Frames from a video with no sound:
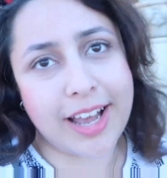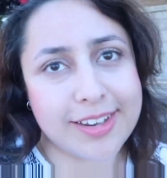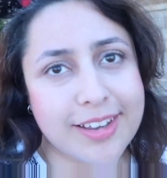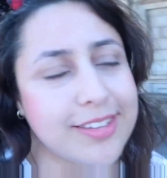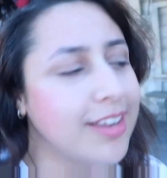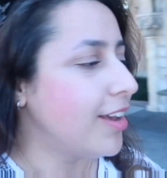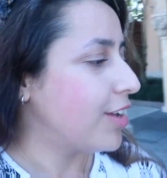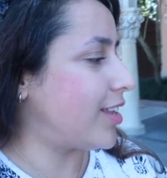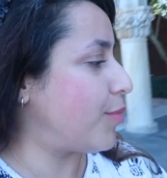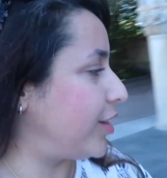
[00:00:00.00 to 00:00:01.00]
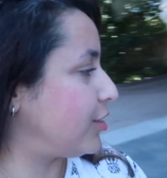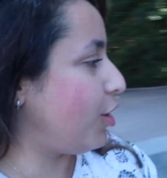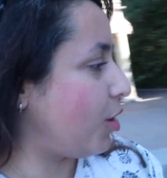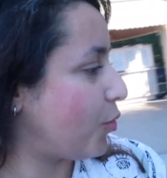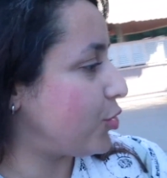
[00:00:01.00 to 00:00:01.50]
Italian. So that makes a
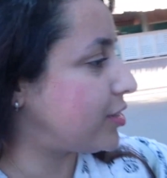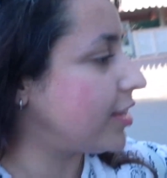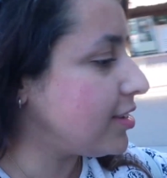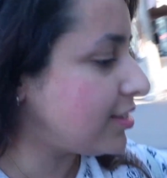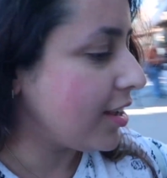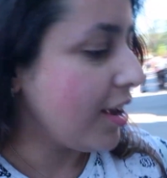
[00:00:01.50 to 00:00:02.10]
lot more sense.